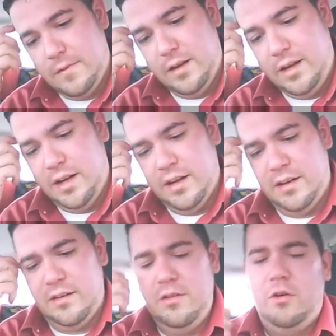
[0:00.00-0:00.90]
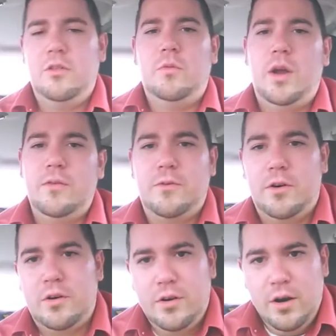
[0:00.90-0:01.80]
the only way
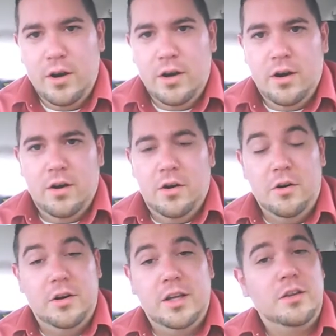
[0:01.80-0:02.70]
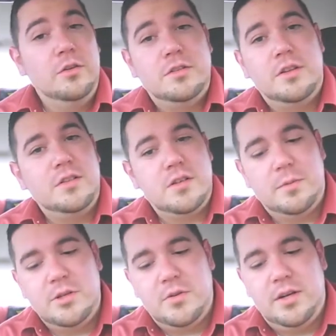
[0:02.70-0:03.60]
for her to get loose of the
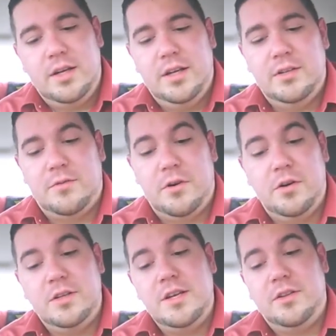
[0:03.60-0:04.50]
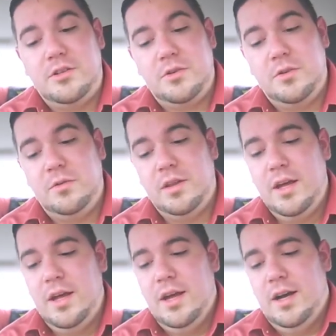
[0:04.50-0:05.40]
serpent tree is for her to tell the truth,
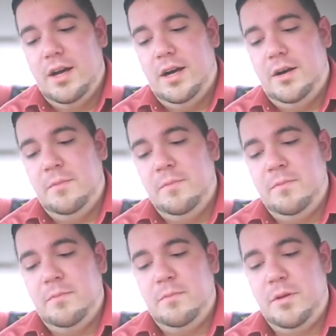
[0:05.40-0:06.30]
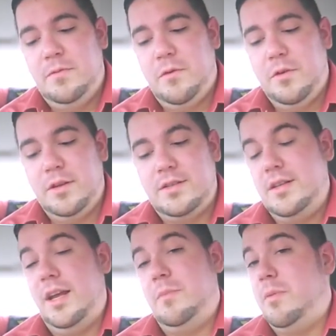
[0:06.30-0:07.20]
before the
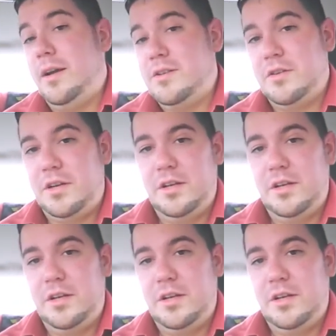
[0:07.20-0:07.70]
snake bites her